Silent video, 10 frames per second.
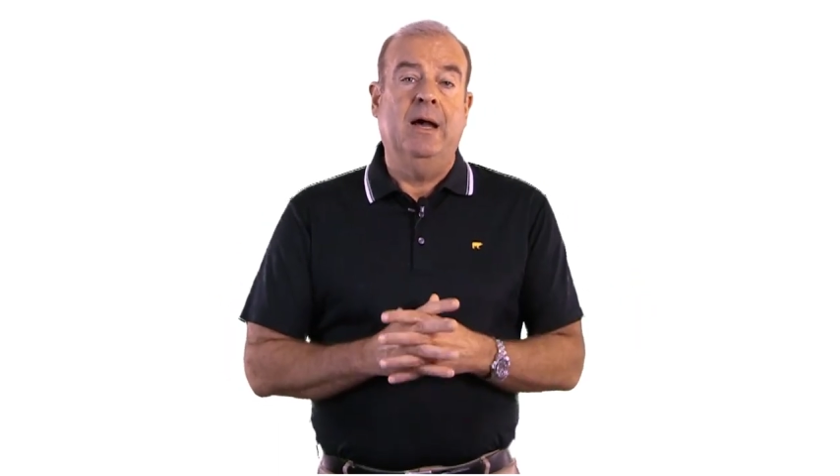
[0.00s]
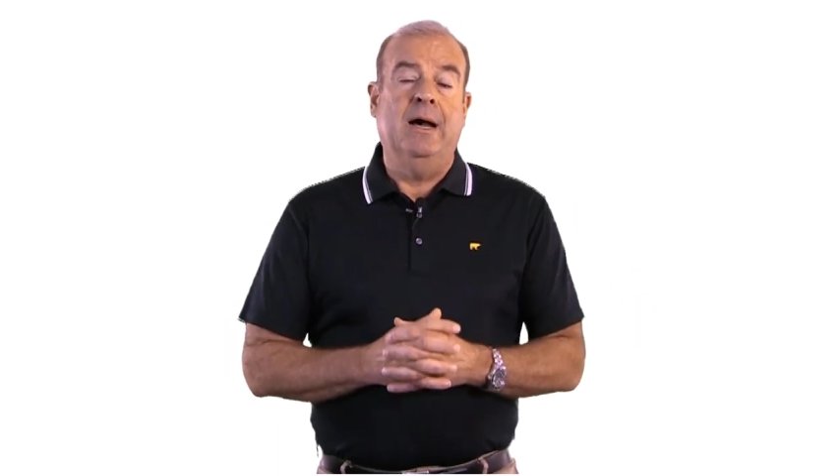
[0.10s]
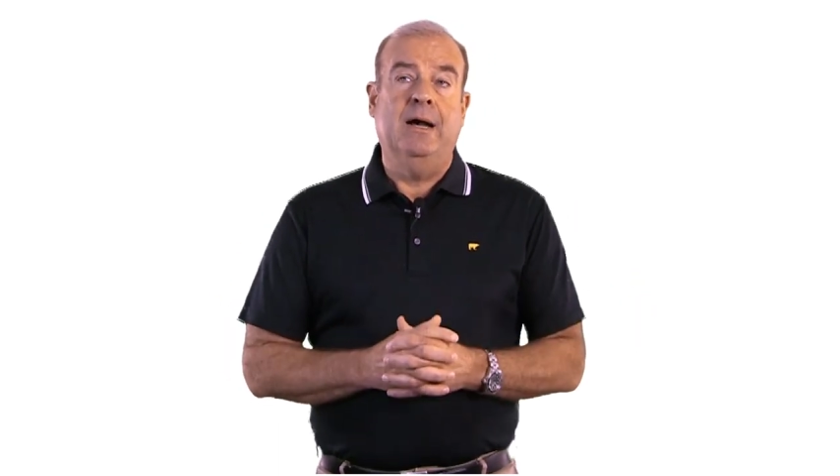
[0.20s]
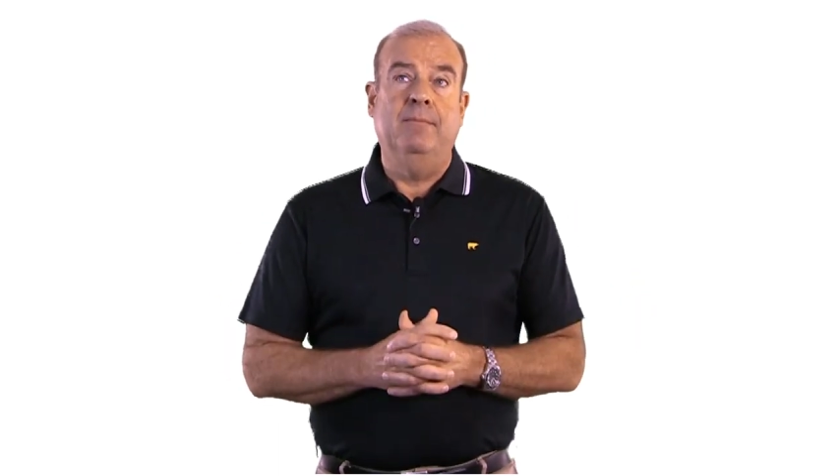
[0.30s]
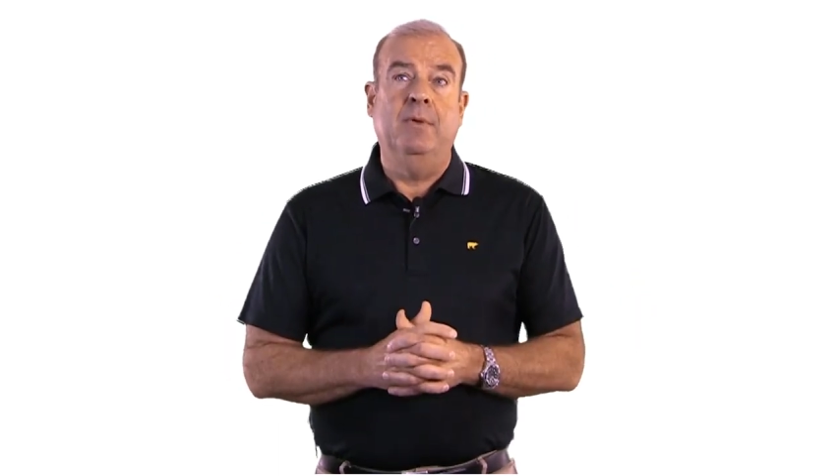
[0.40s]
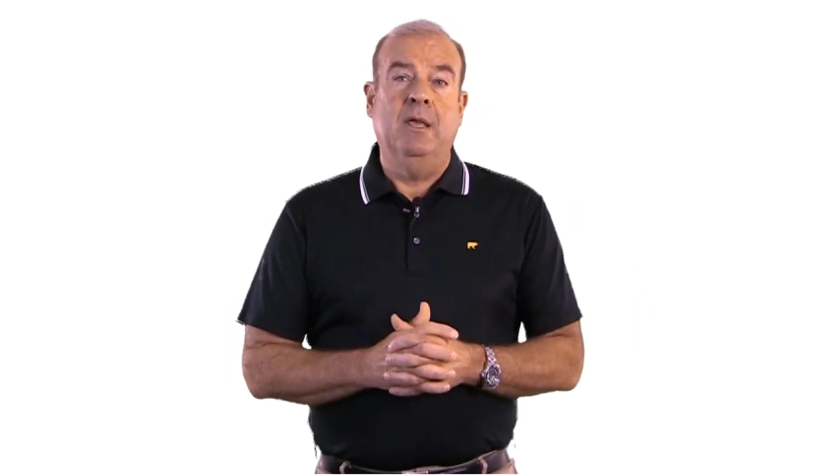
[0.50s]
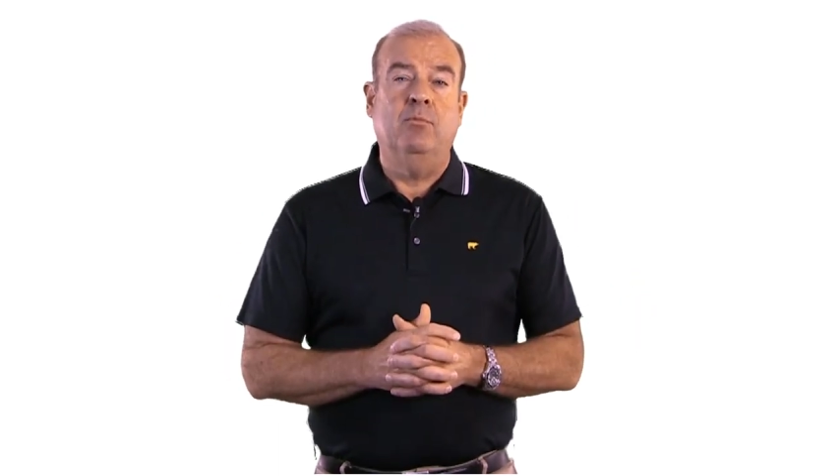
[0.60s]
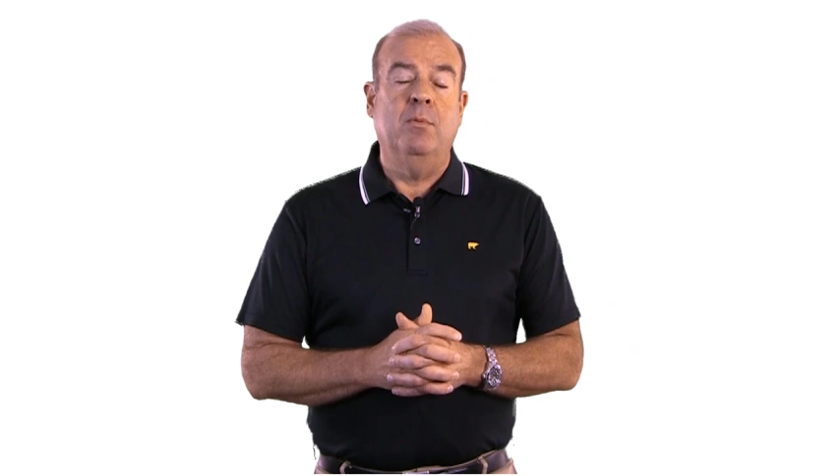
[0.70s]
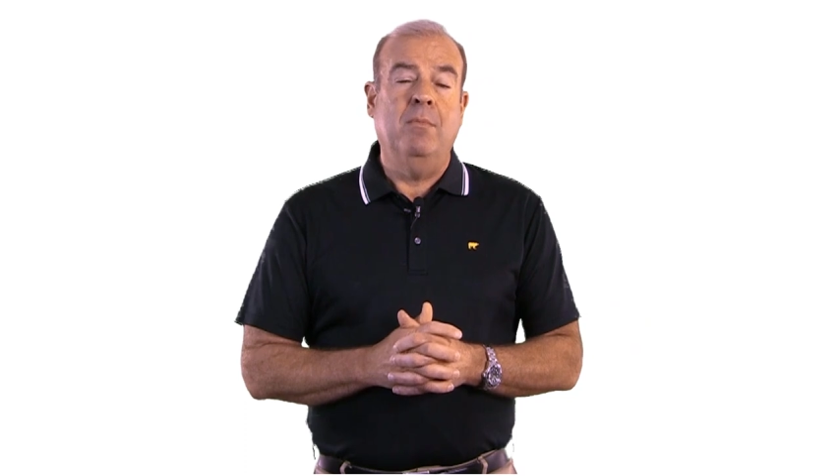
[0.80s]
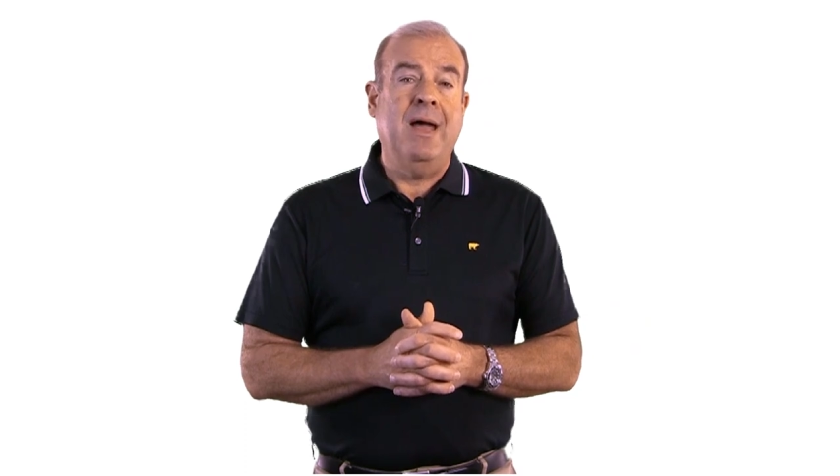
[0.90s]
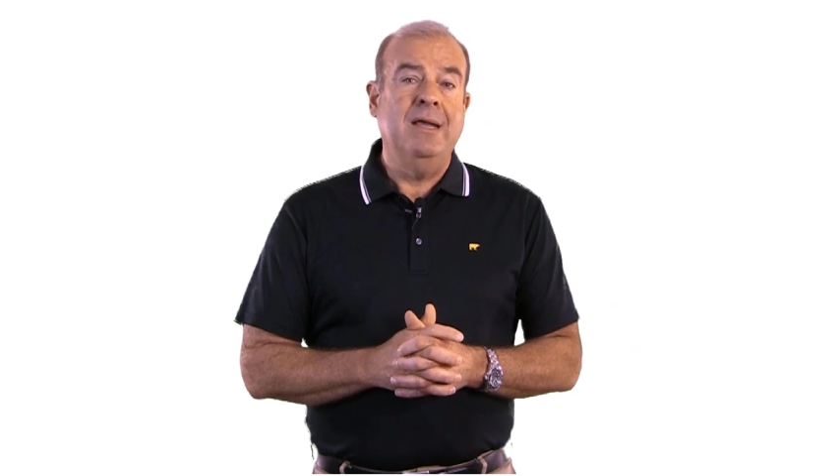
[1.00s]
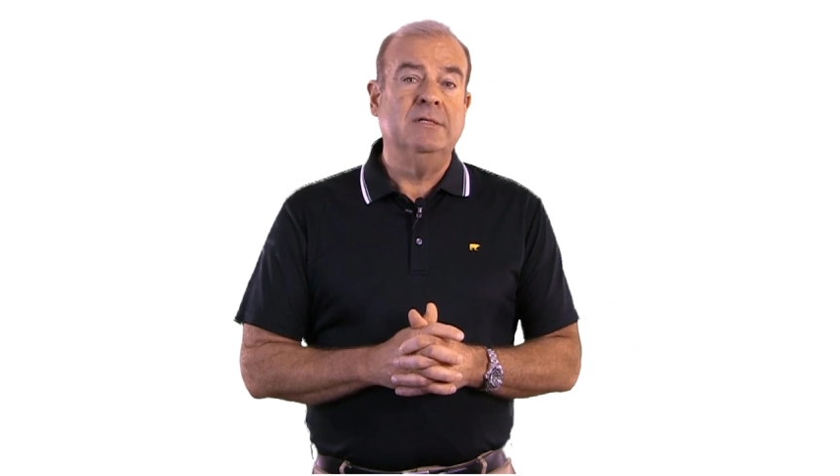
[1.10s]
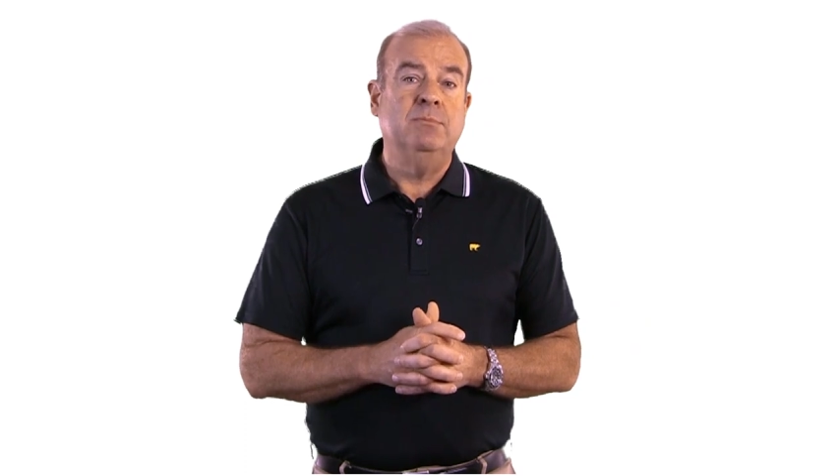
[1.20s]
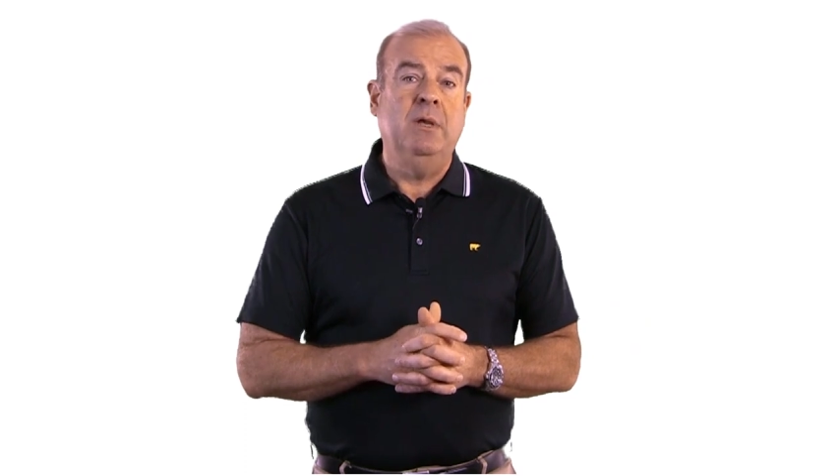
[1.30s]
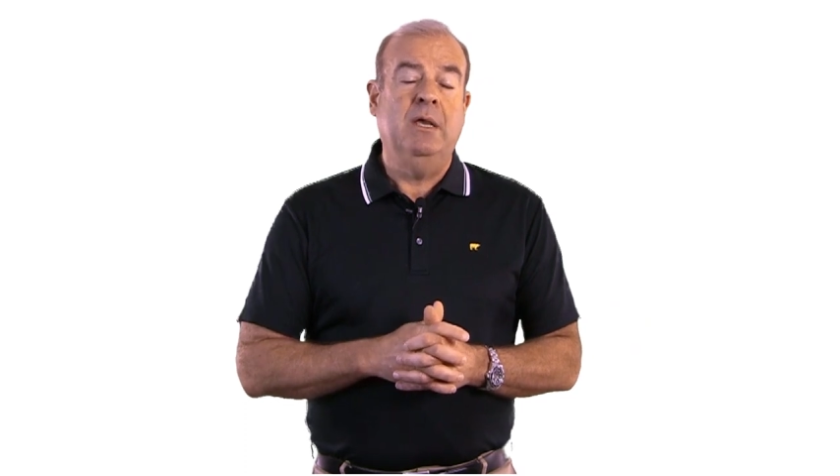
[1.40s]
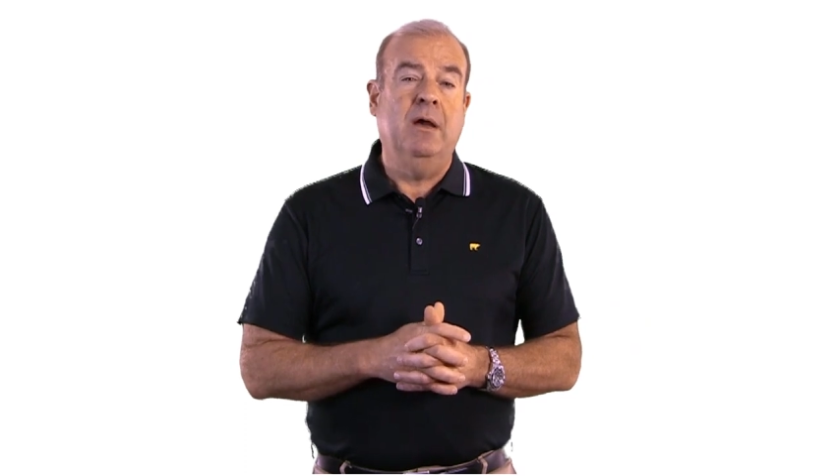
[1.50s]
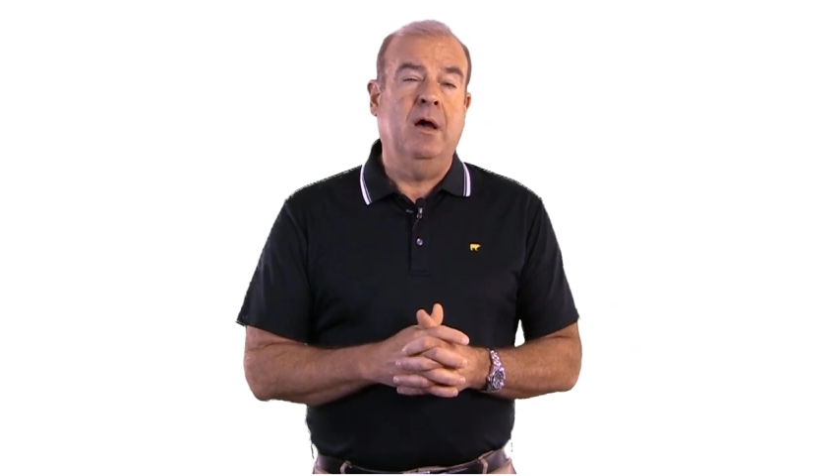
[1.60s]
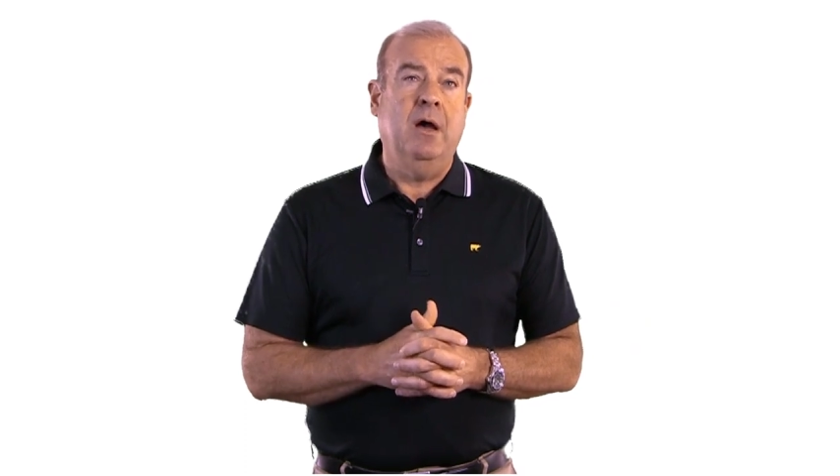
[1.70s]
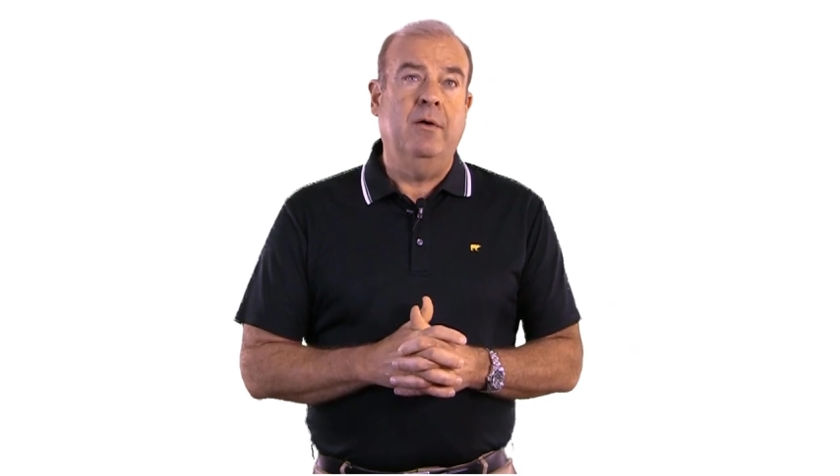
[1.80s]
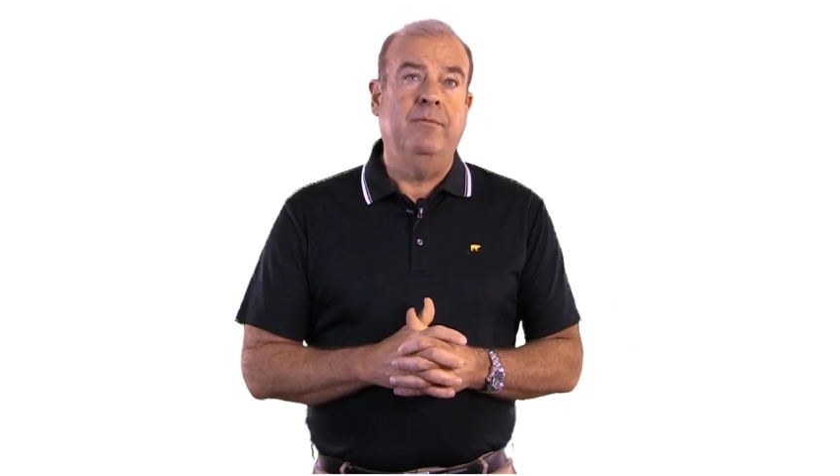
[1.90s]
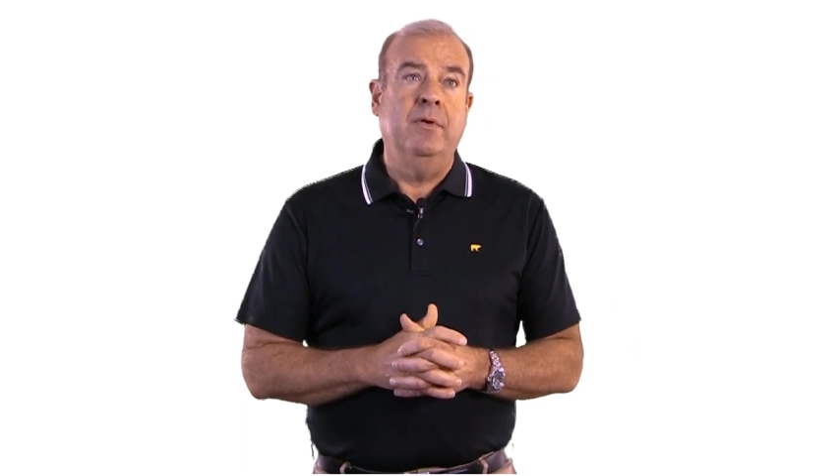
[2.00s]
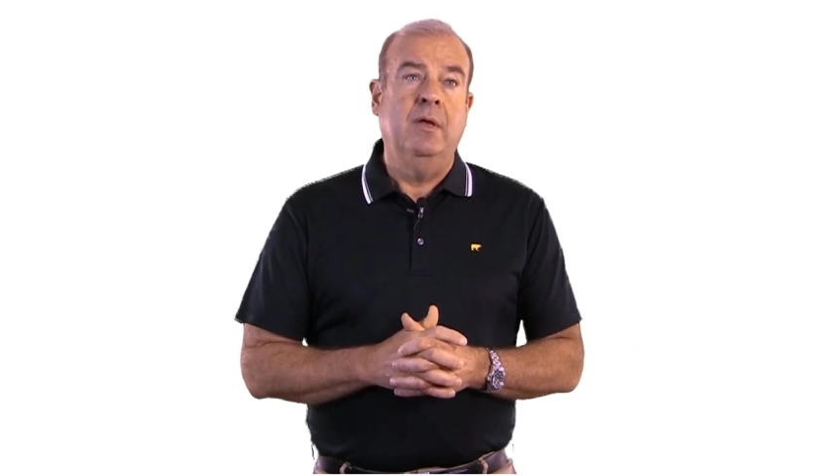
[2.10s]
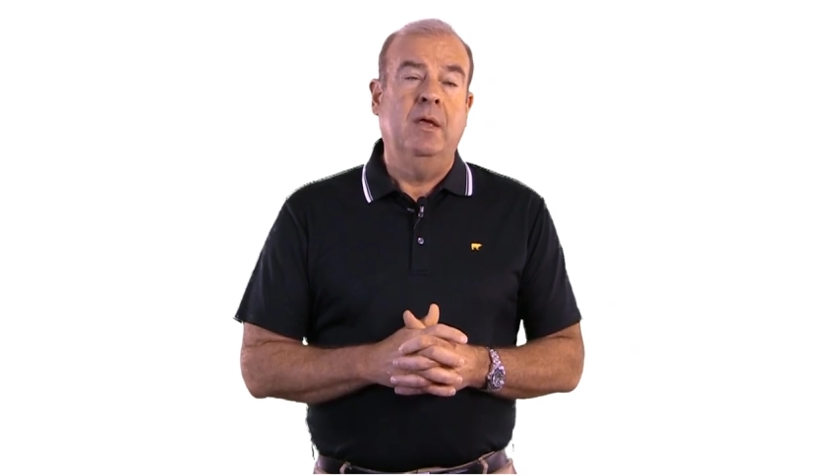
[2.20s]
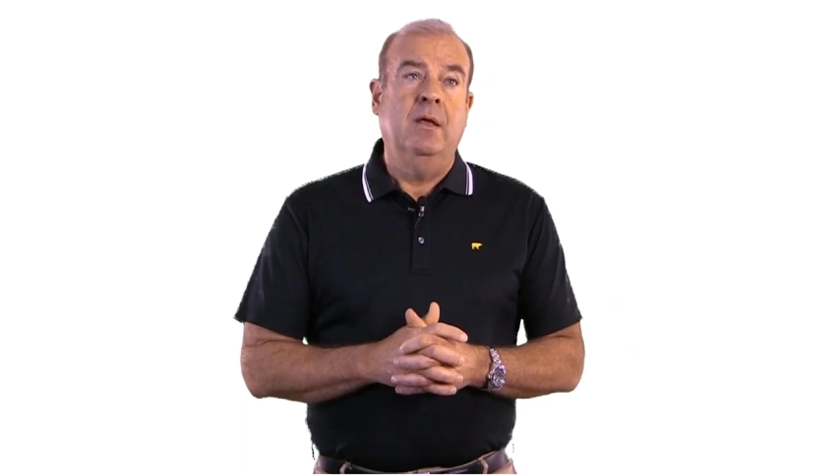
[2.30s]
Um, it reminds me of